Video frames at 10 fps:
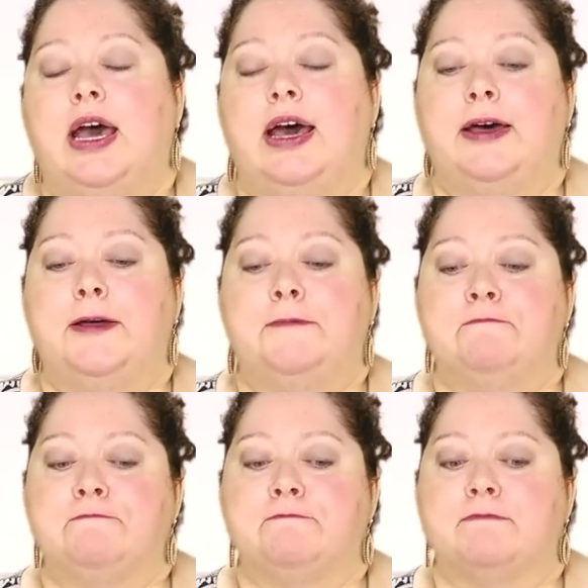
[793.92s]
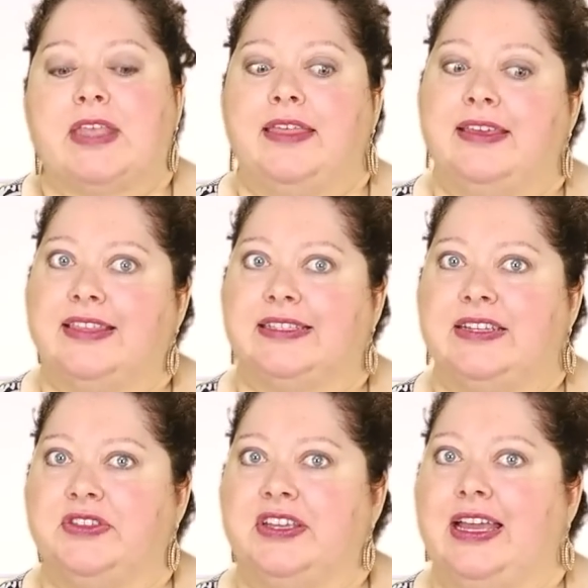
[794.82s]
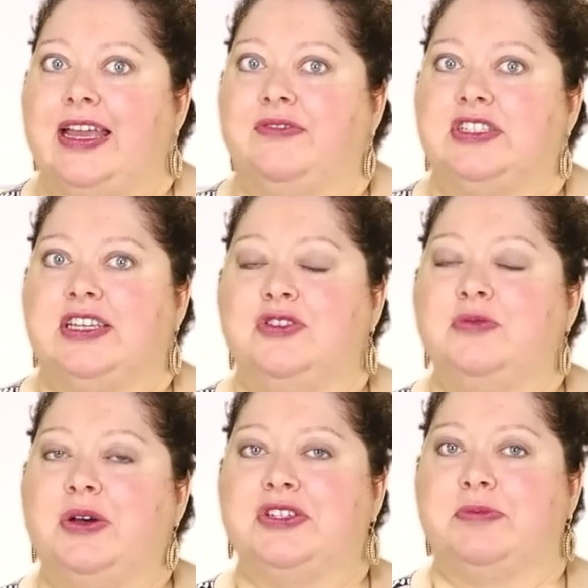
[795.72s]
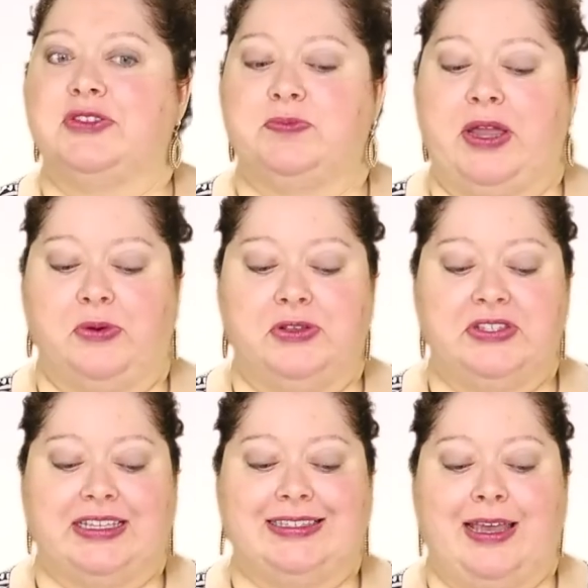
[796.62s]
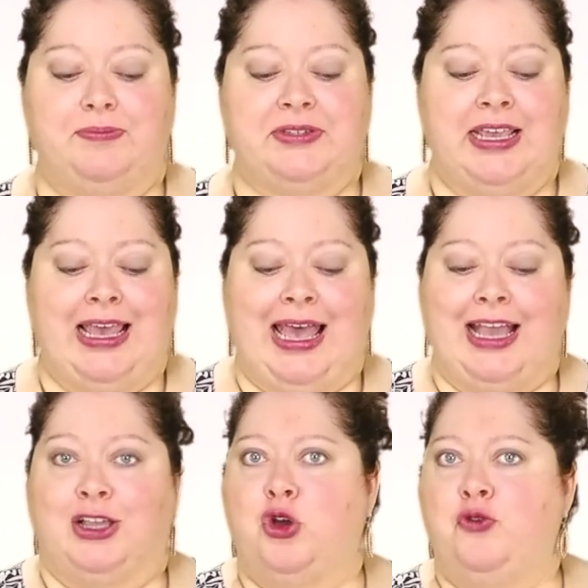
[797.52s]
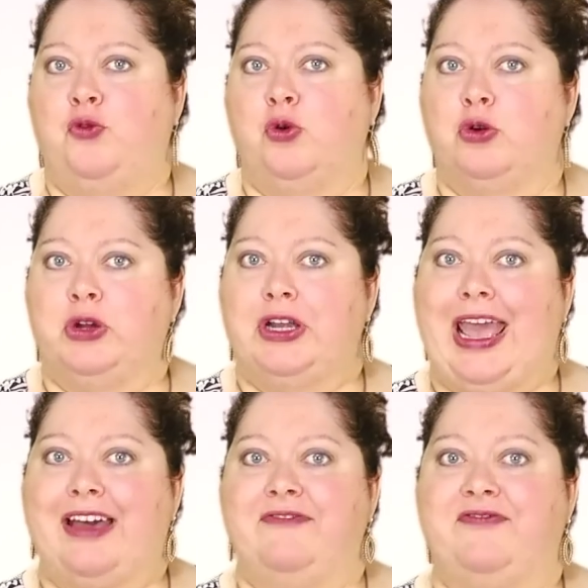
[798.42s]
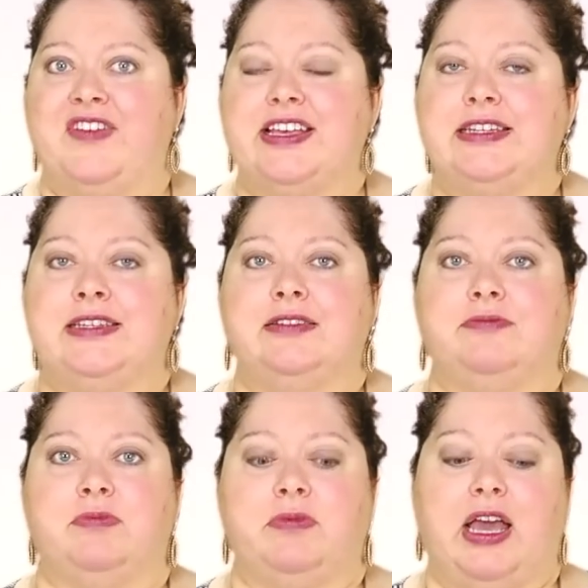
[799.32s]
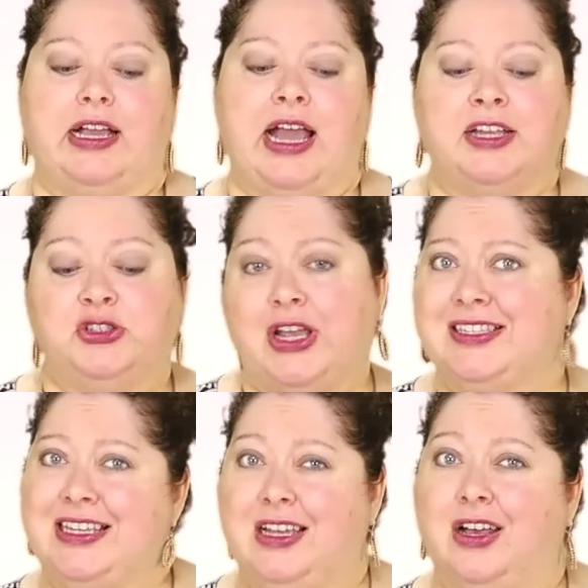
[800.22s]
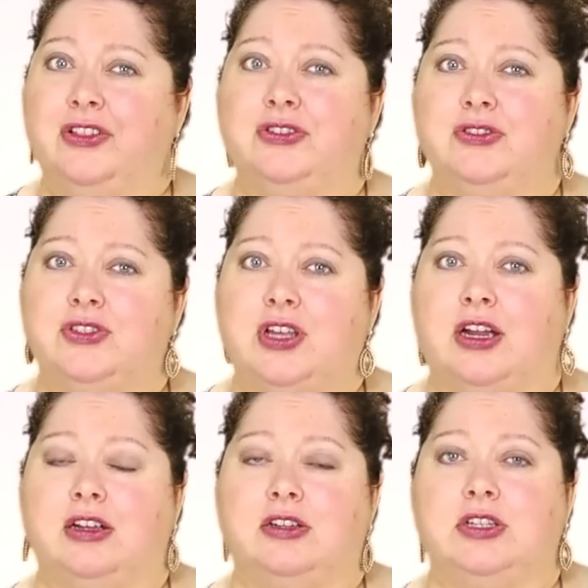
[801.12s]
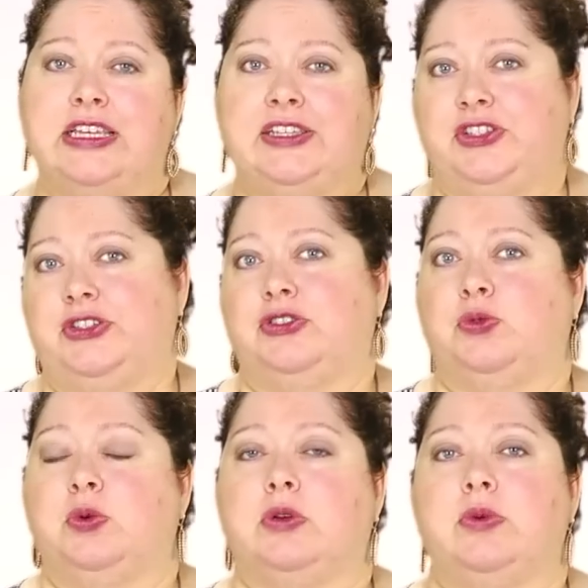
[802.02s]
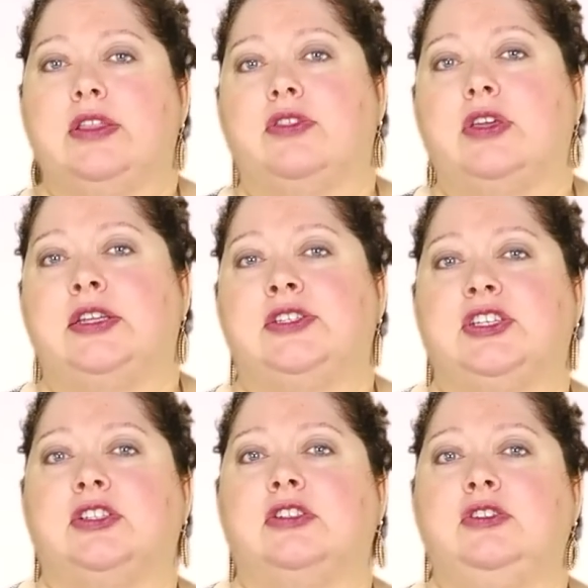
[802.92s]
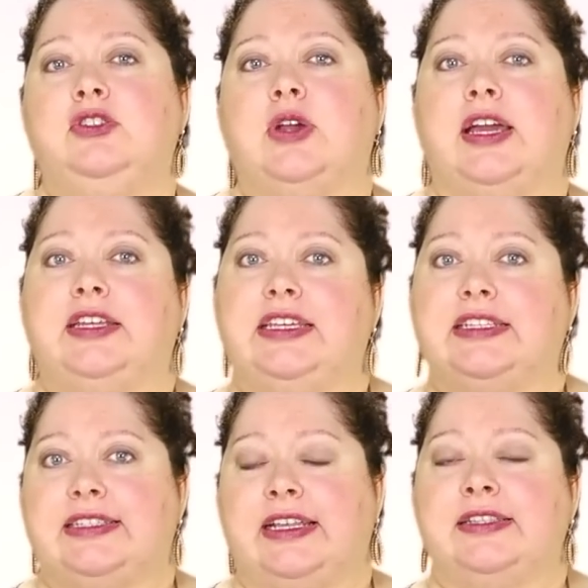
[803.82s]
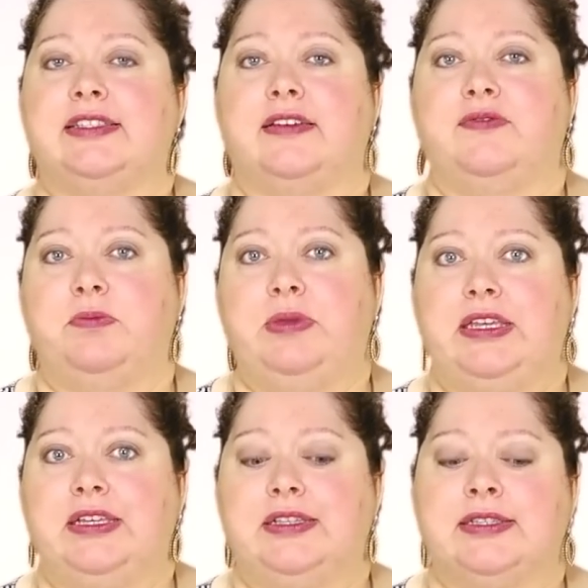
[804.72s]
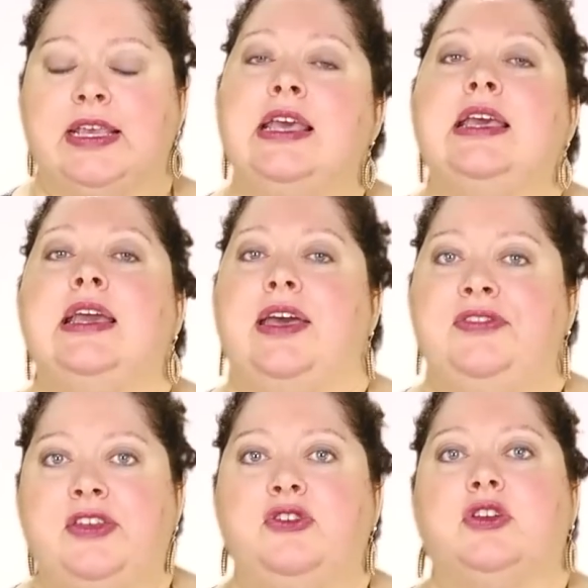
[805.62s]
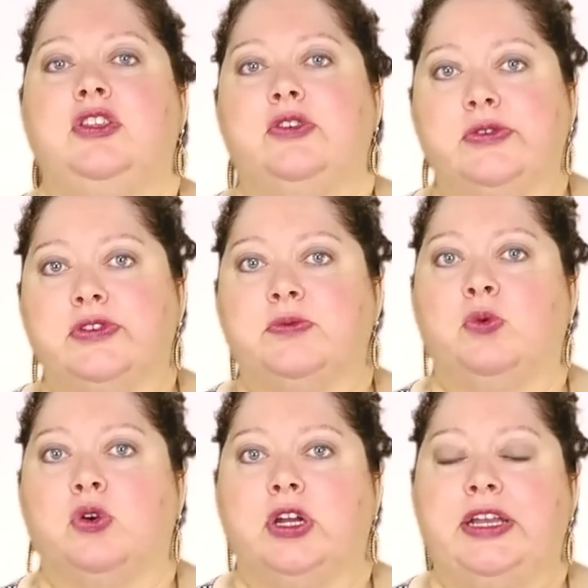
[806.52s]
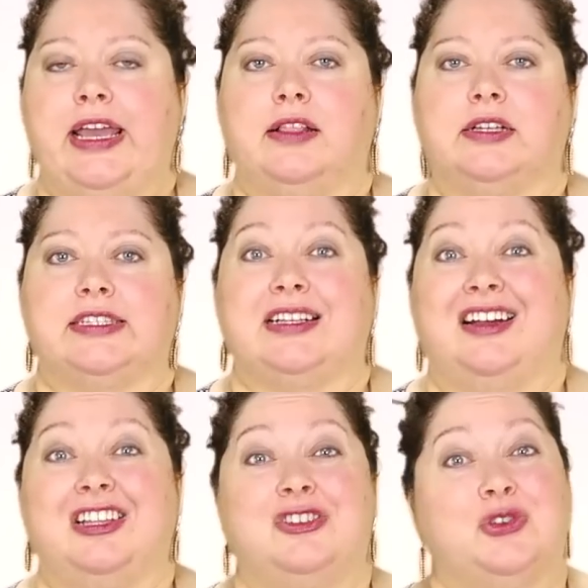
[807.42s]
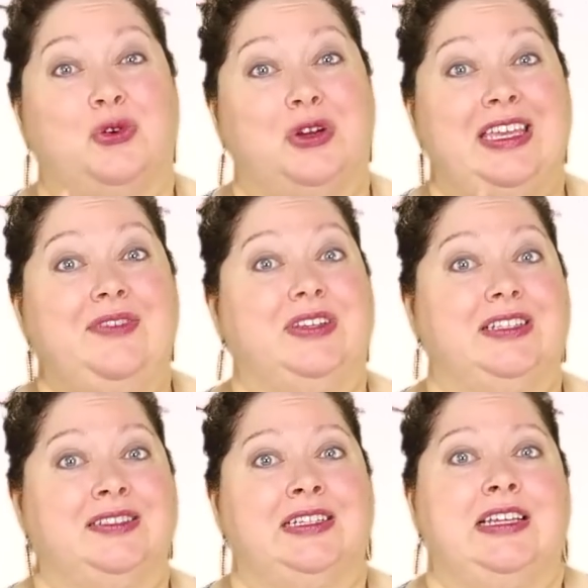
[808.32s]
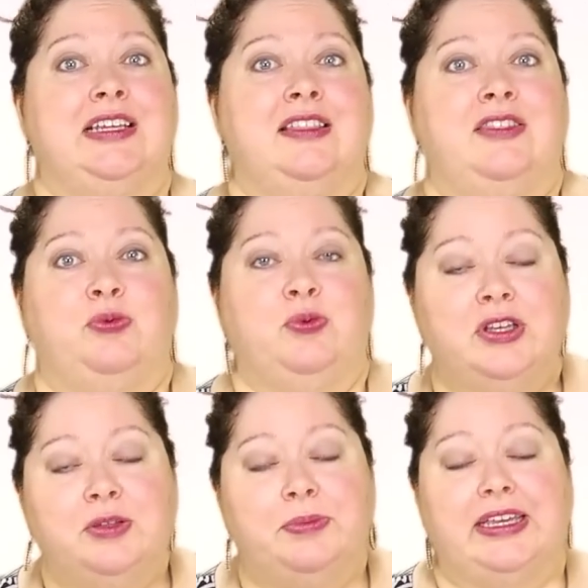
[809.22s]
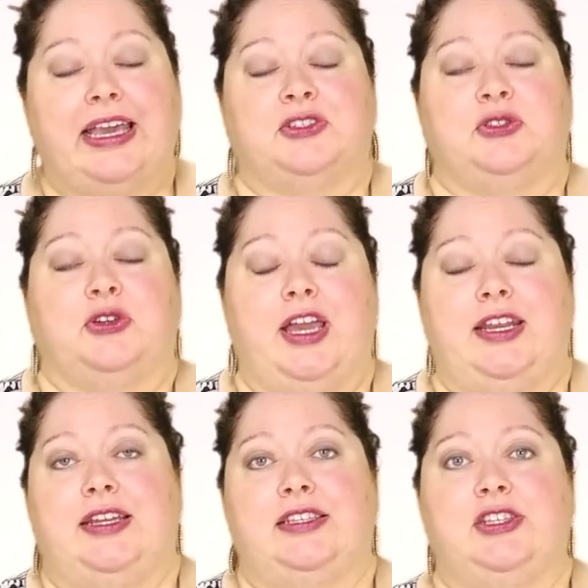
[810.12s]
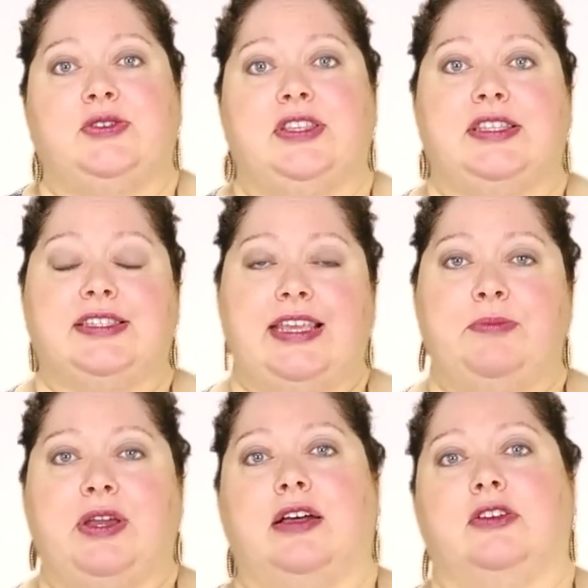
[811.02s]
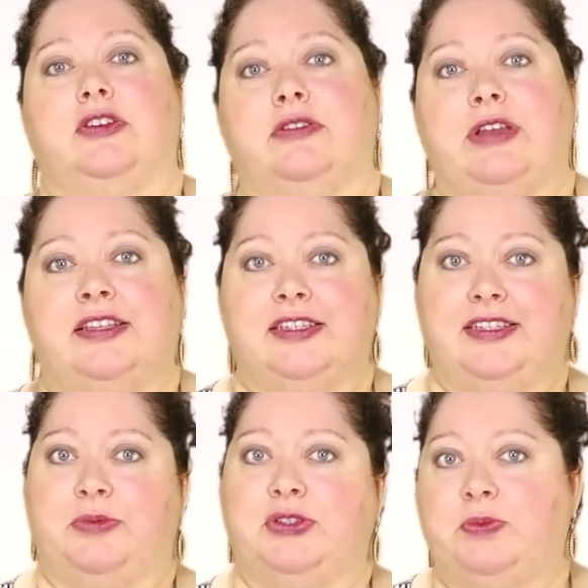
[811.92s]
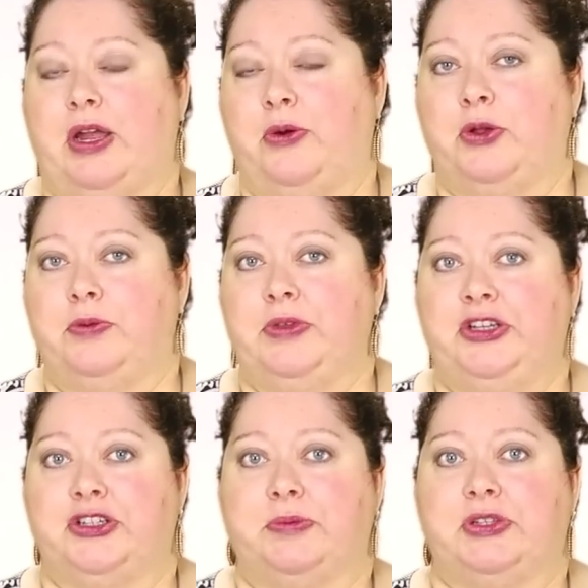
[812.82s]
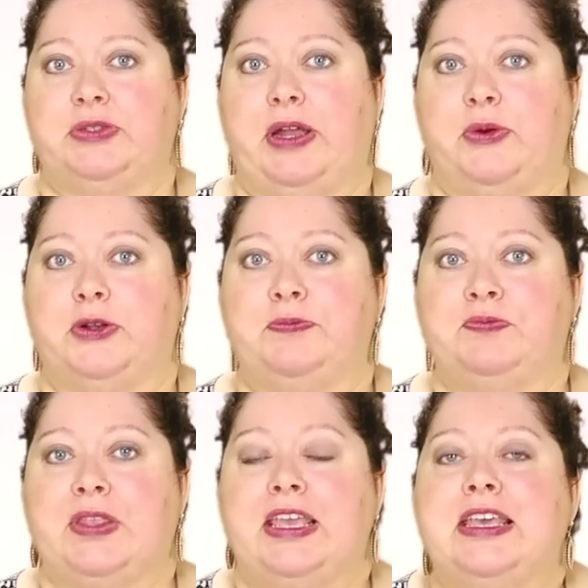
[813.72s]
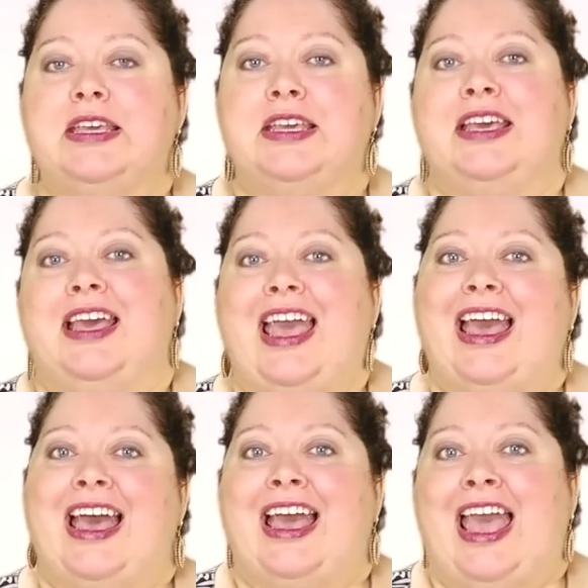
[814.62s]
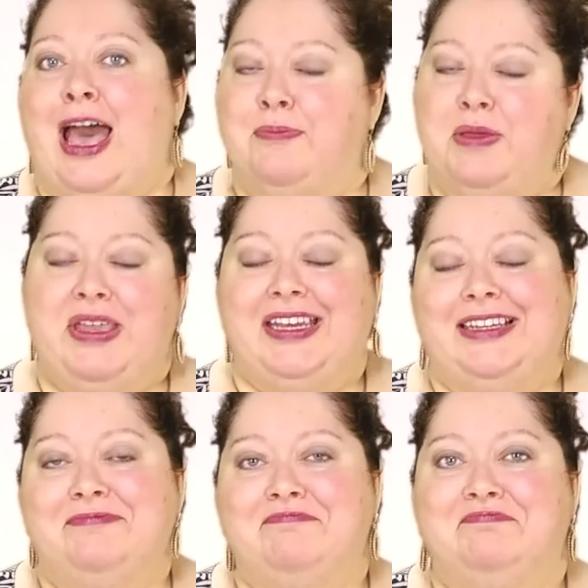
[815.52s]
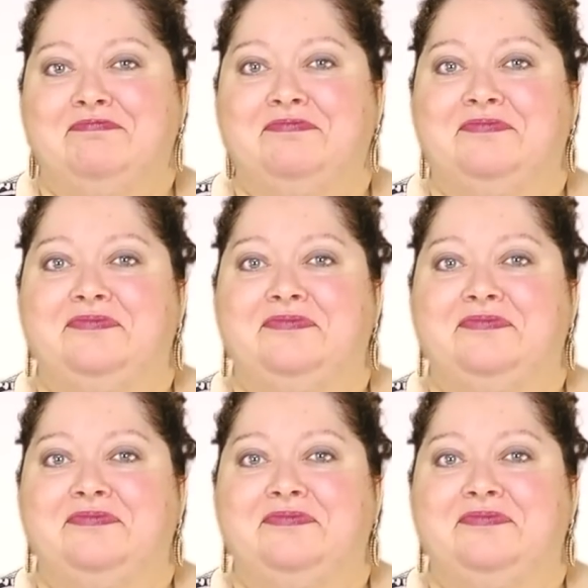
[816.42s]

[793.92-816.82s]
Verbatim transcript: Um, I think that's everything I have to tell you about double spirals, except go forward, have fun. Contrasting colors are easier to work with until you kind of get a sense of the beads, and then you can use more analogous colors or even the real big extra credit is using the same color as a double spiral in your double spiral. Happy beading!